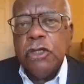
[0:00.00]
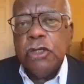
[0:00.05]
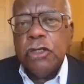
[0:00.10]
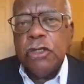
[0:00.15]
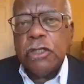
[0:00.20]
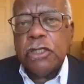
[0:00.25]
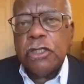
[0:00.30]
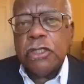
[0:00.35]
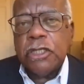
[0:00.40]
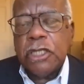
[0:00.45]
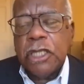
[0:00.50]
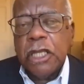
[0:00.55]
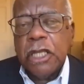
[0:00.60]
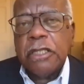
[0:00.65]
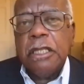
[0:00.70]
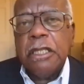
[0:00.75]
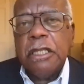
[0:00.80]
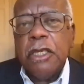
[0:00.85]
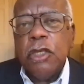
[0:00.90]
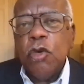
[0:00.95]

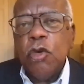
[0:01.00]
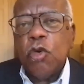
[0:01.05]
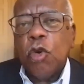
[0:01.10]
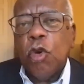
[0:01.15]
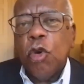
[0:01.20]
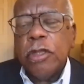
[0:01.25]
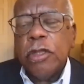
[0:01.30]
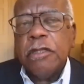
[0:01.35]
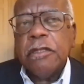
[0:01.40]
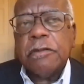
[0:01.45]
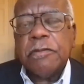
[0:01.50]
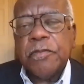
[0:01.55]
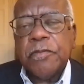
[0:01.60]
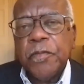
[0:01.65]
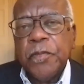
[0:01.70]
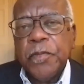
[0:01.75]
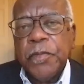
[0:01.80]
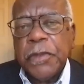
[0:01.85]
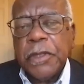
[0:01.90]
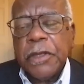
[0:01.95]
Certainly, you couldn't
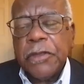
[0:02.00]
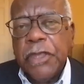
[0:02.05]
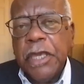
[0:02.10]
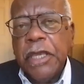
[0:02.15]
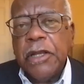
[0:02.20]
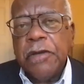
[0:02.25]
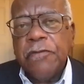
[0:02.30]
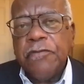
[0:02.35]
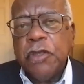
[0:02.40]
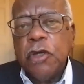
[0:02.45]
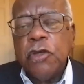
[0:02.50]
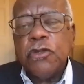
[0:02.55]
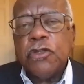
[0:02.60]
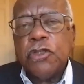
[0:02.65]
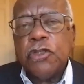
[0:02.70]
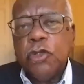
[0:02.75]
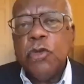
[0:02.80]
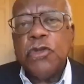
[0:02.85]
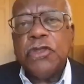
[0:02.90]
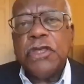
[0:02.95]
think of
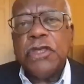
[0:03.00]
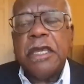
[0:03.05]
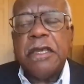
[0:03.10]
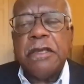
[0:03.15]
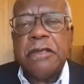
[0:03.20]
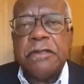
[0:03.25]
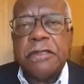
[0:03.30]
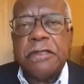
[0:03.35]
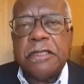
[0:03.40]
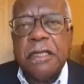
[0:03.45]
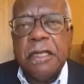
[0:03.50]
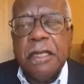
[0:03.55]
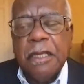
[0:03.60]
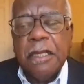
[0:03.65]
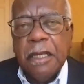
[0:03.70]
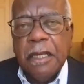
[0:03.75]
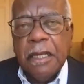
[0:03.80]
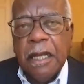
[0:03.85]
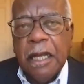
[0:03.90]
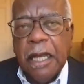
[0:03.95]
those two things
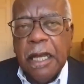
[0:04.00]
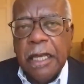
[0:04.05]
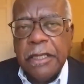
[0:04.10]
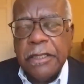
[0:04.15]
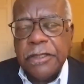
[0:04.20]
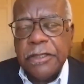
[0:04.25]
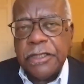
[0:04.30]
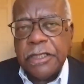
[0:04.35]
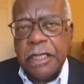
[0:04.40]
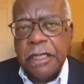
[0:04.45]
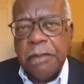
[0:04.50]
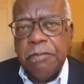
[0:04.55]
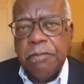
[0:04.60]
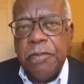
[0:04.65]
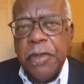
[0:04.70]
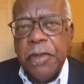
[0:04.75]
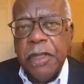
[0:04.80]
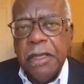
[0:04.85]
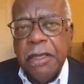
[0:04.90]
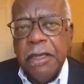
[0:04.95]
as
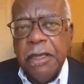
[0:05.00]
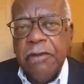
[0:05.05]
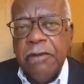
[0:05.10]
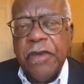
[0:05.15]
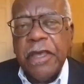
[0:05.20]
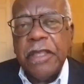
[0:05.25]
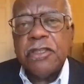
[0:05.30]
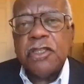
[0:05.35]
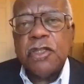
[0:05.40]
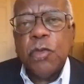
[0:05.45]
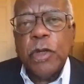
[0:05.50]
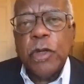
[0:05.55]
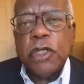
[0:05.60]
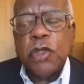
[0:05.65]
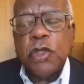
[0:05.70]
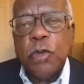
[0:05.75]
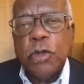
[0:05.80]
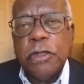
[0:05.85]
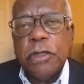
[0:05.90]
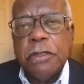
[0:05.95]
events
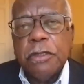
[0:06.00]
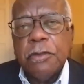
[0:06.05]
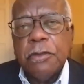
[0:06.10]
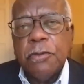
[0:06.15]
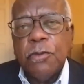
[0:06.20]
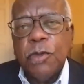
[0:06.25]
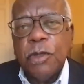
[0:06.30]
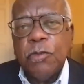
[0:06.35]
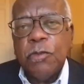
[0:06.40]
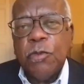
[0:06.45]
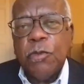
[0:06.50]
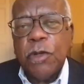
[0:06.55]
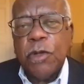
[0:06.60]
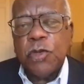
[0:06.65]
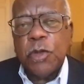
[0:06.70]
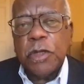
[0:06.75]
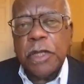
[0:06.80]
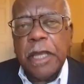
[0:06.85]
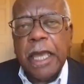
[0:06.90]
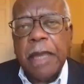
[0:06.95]
which
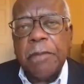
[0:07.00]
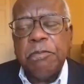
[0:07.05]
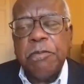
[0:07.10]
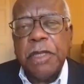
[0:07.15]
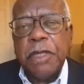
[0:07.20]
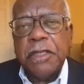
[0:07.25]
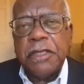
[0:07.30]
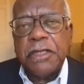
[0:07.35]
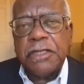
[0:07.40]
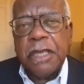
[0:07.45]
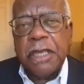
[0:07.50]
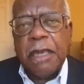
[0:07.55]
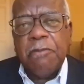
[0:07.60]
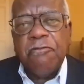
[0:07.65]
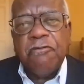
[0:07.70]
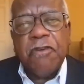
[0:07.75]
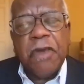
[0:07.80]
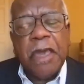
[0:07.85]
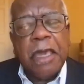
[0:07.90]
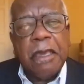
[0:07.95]
would happen in the
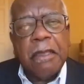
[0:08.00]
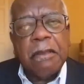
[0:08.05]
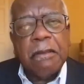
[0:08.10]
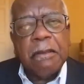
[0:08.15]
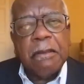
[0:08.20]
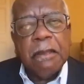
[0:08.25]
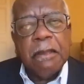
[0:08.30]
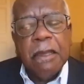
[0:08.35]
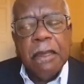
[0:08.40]
same vein.